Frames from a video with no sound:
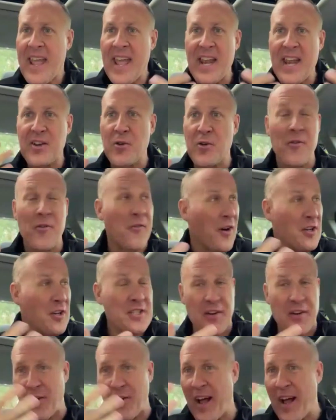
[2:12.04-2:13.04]
and doing
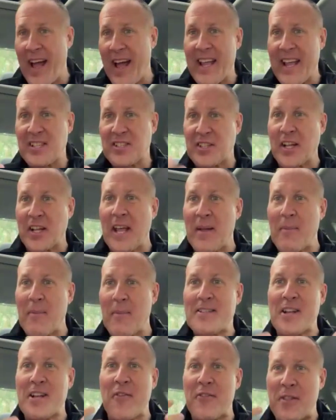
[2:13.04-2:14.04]
various different hikes to
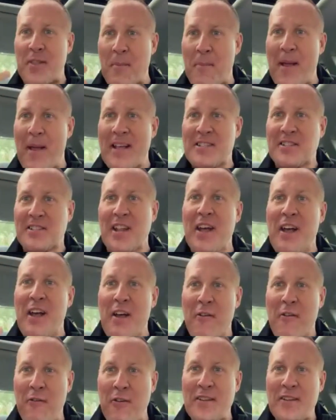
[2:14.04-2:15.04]
get myself in the best
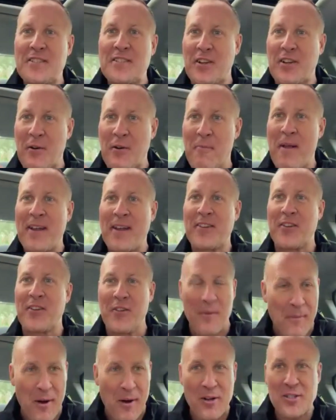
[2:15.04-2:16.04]
physical,
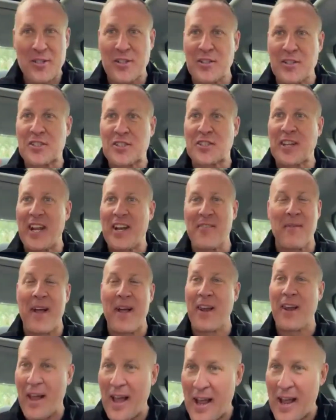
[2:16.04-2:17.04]
mental, emotional state of
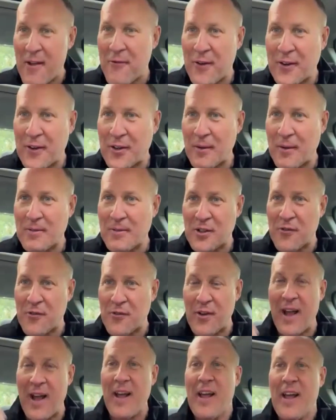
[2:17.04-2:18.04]
my life in terms
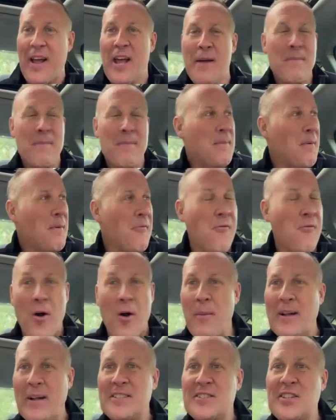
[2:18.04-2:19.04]
of uh, peak
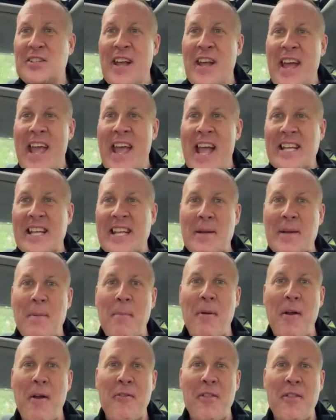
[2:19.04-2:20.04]
performance as I
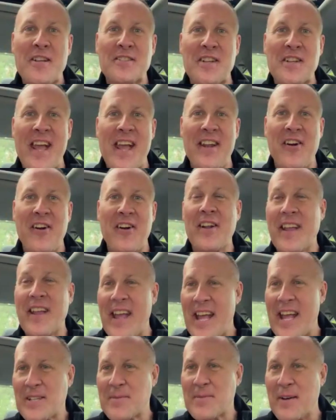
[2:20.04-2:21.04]
prepare for this
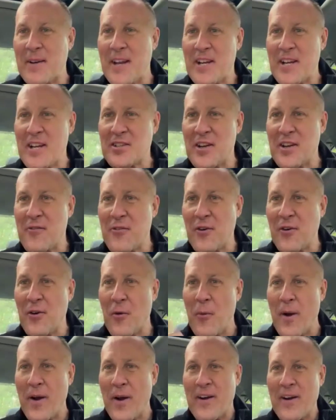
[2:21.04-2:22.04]
Antarctica expedition
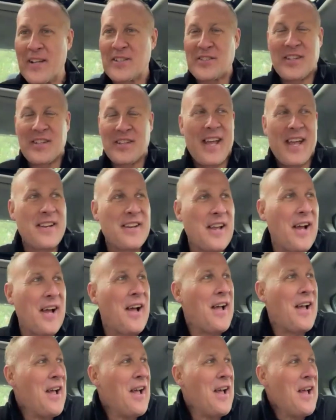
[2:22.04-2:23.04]
for awareness. And
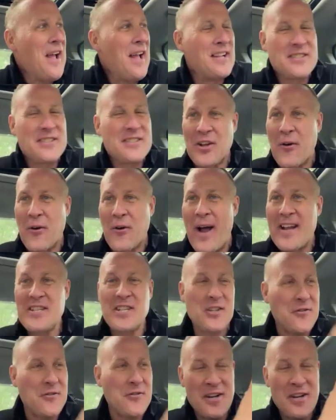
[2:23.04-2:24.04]
uh, and so
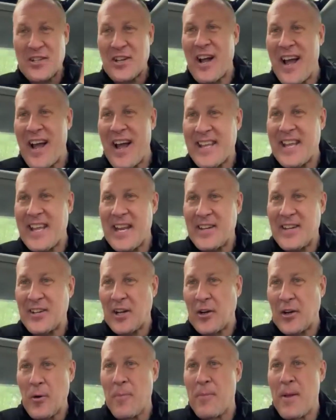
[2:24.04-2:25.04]
I just finished hiking,
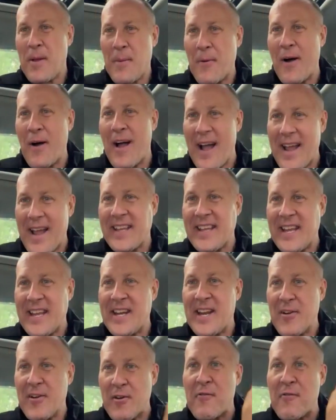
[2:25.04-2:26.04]
took a group of people
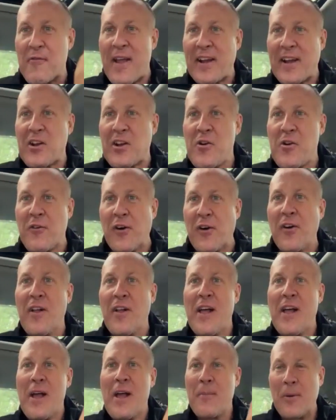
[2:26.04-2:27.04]
hiking here in
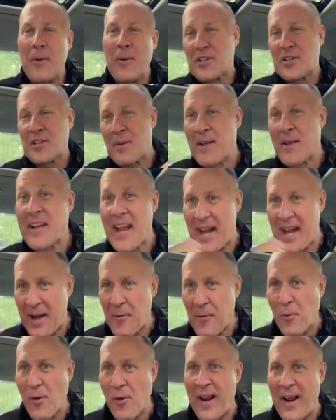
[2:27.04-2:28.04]
Vancouver, British Columbia,
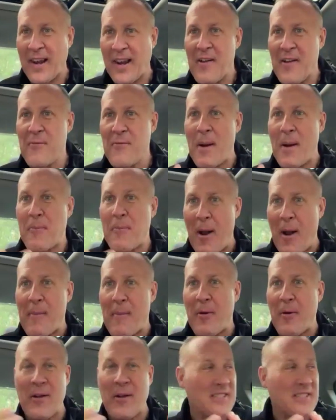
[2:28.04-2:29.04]
Canada, where I live, my
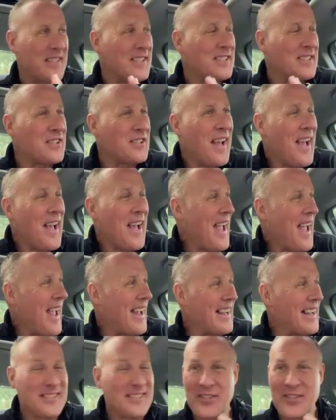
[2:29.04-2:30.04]
primary residence.
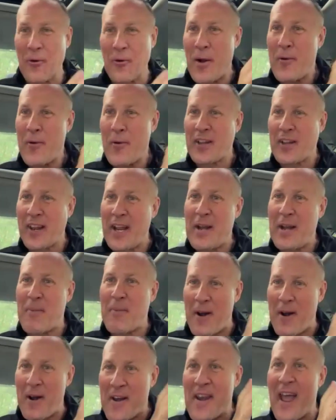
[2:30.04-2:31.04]
And so we were delayed
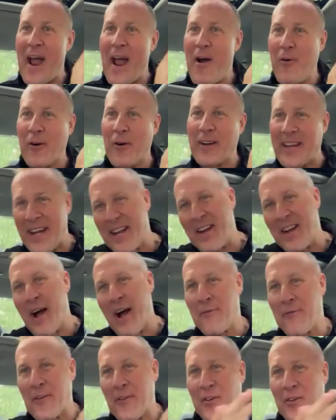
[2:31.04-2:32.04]
about an hour getting
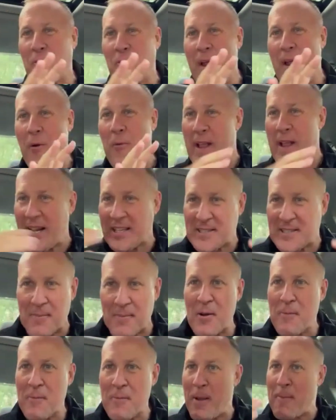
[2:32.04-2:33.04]
off the trail. We had
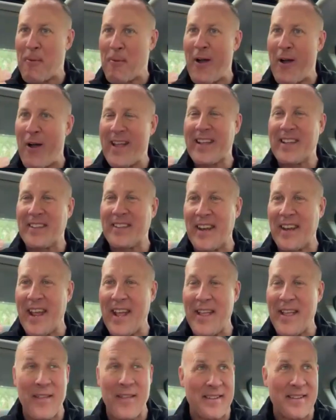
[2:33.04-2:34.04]
some new people hiking
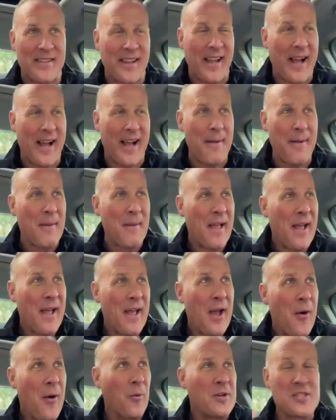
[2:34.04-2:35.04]
today that uh,
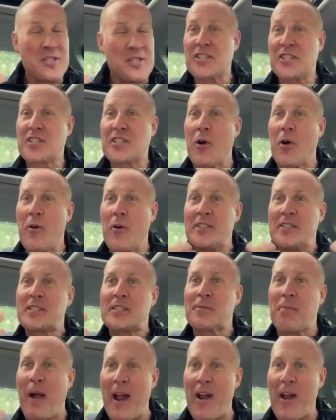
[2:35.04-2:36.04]
were just so
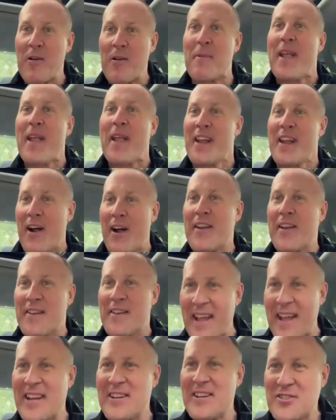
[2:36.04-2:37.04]
inspired being out
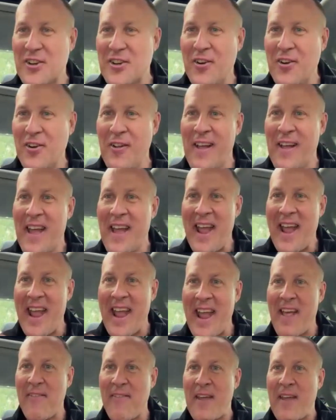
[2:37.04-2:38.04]
in nature
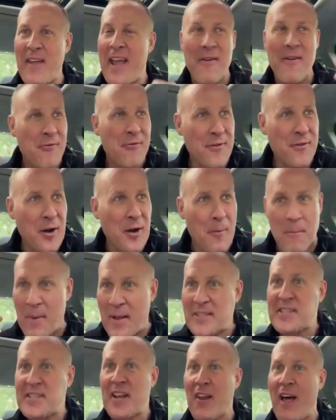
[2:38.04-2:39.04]
and yeah. they have you know
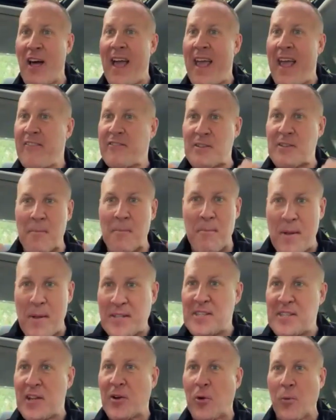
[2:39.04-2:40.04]
busy lives and
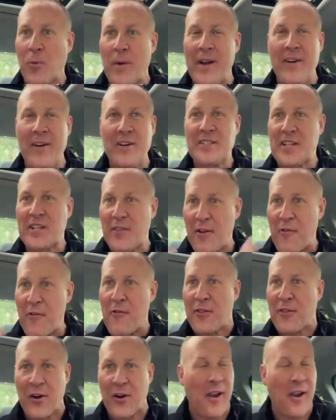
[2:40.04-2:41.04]
busy careers and
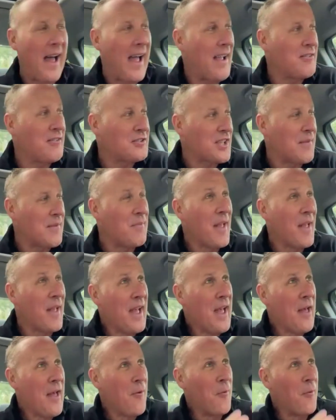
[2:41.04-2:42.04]
their their lives and
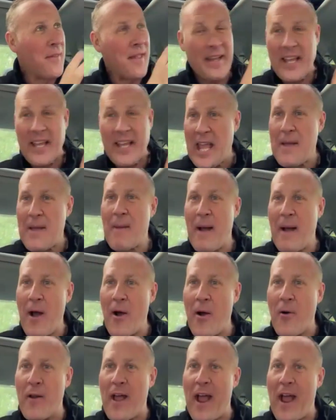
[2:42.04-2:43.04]
when they came
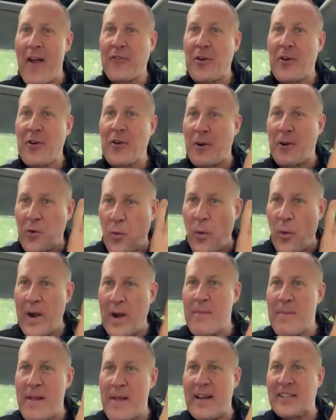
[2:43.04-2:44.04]
out after about
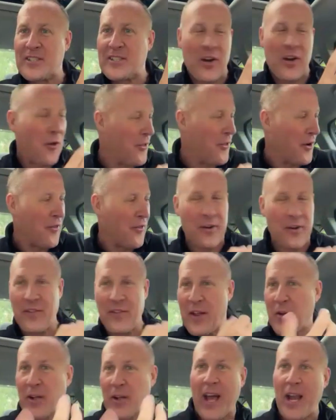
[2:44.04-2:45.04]
20 minutes you know they're,
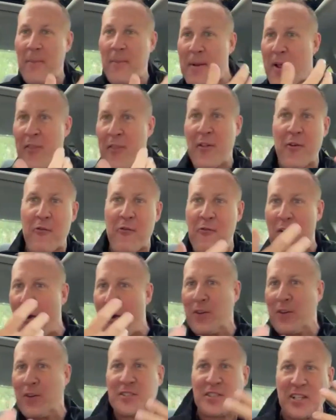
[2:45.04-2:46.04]
they're, they got to be on their
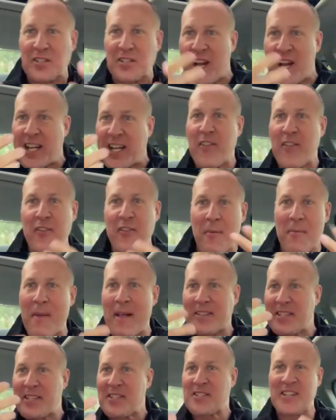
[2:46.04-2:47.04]
phones and checking their
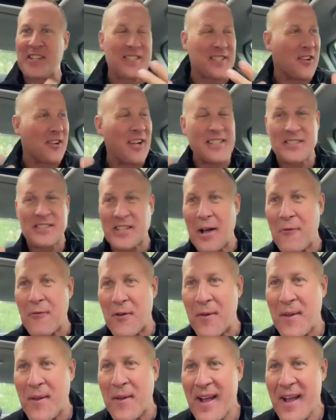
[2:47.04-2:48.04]
messages and all that
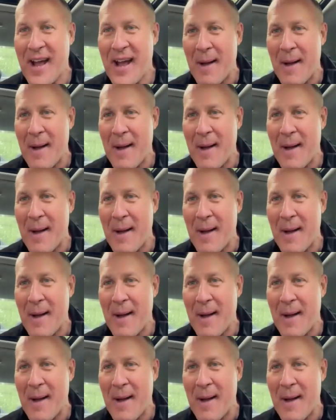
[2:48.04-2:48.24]
stuff and